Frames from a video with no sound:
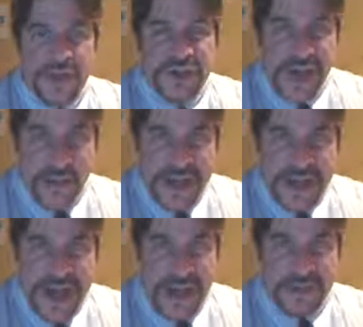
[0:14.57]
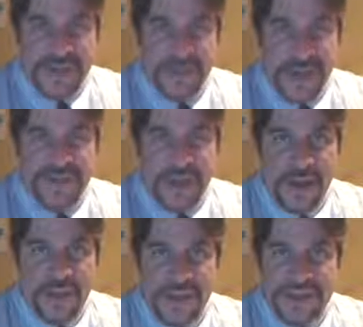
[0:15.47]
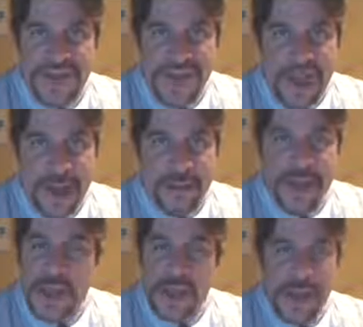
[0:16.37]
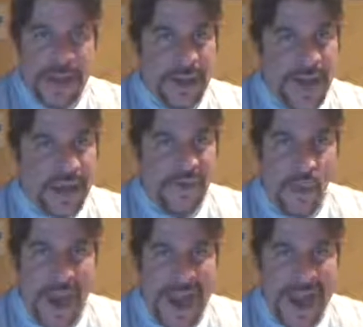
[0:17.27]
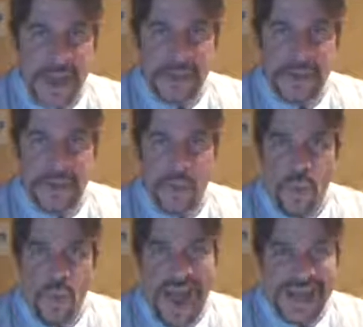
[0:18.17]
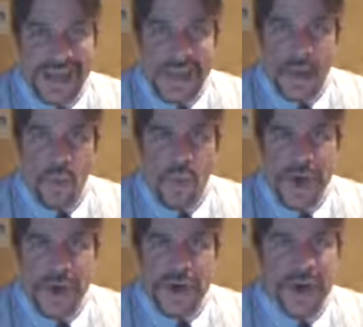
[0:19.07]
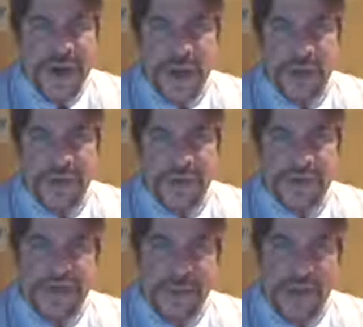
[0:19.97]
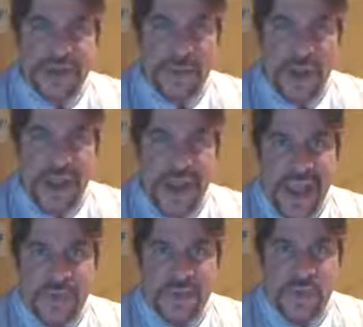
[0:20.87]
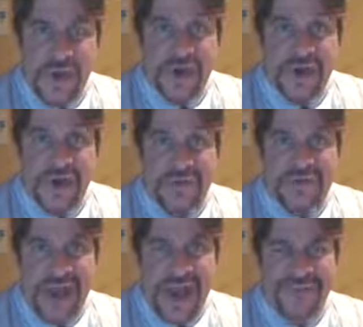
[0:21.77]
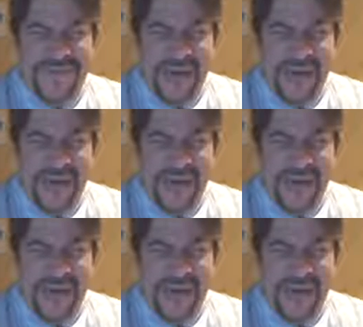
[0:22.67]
Check out my column. It's about the Thursday game. Kind of a wild, wacky, weird Thursday baseball game. As weird as you're going to find.